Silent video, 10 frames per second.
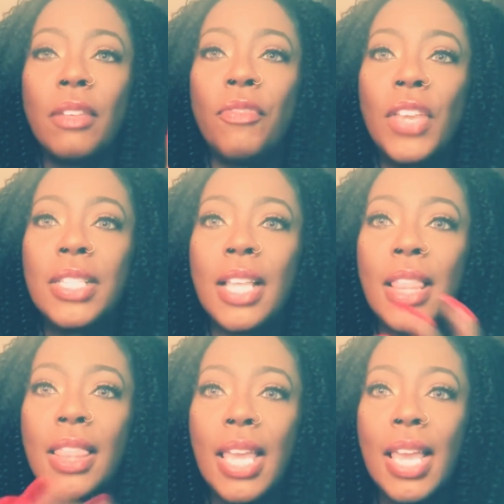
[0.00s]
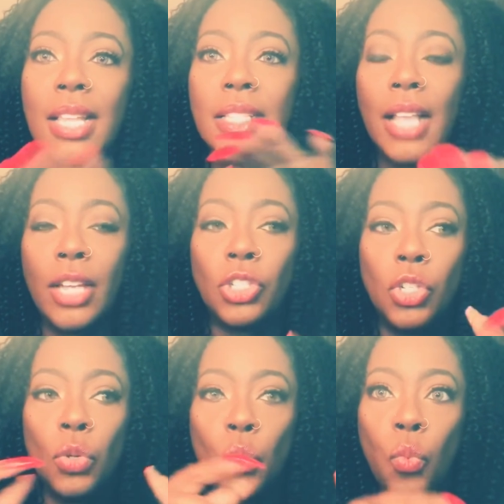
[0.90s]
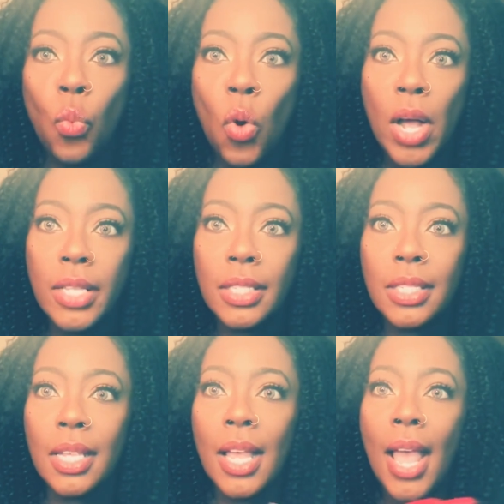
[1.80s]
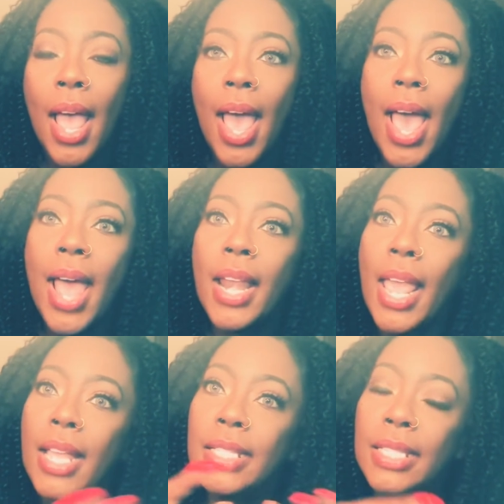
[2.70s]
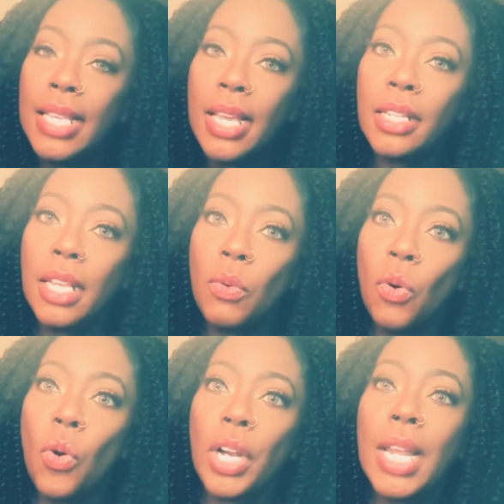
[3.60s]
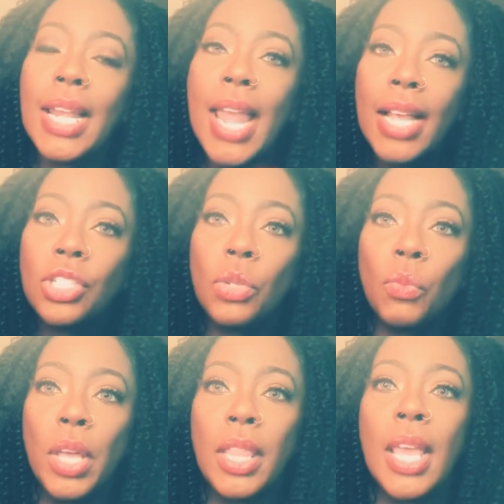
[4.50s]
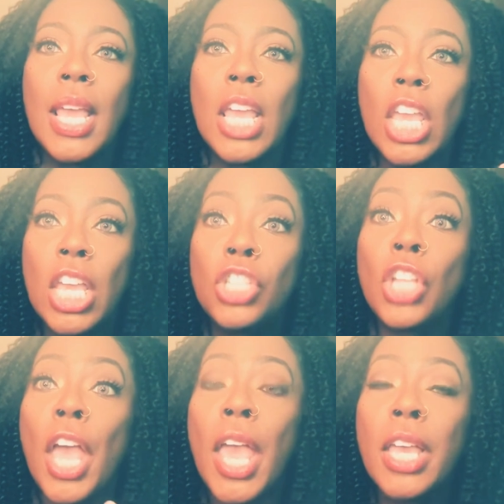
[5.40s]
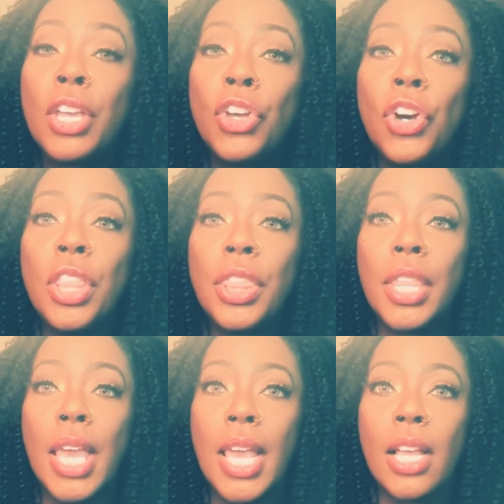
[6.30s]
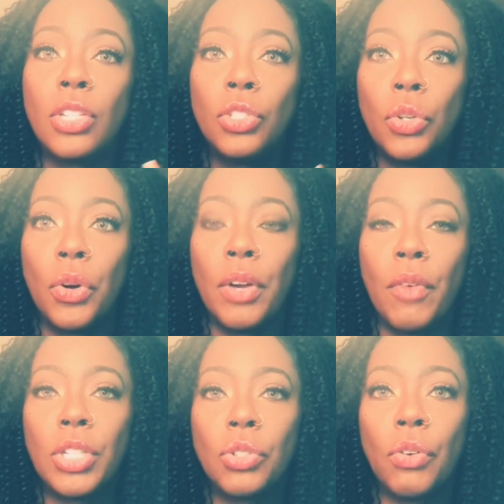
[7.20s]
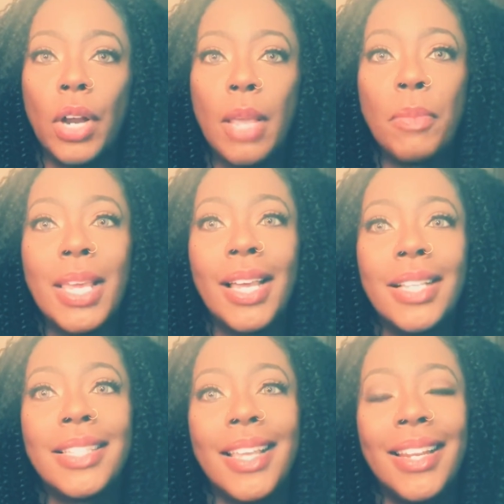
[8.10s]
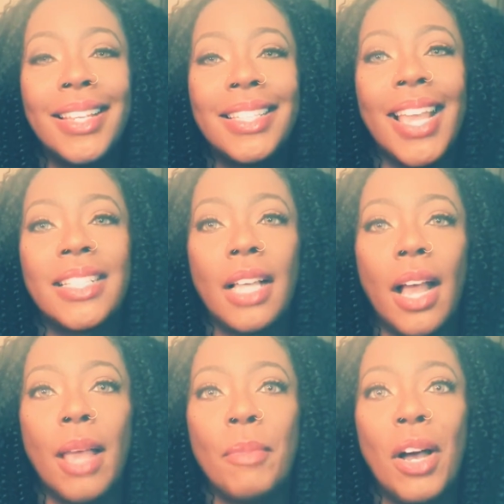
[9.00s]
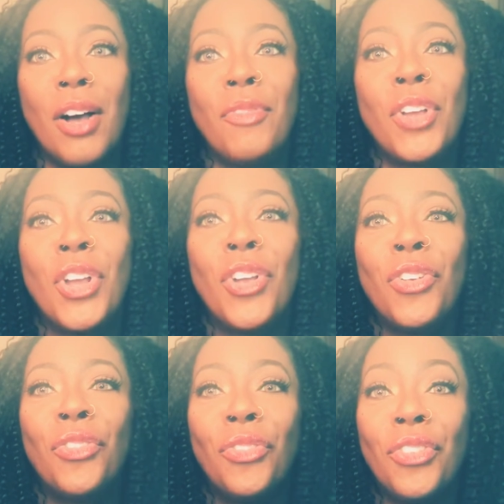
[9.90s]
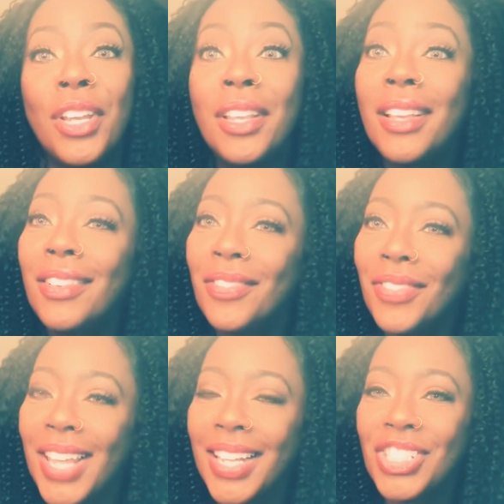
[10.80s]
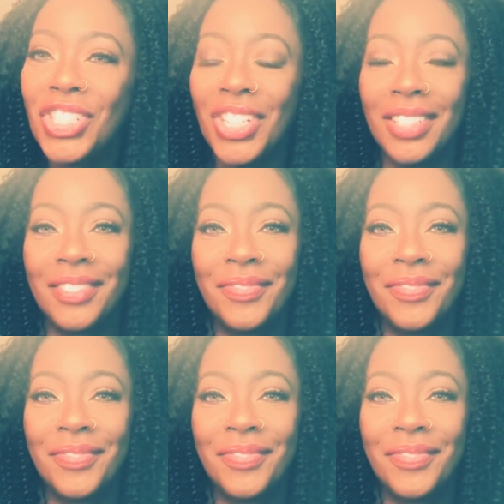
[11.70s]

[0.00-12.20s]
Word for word: to visit things that you once had a dealing or connection with is a good thing during retrograde because it is a time of reflection,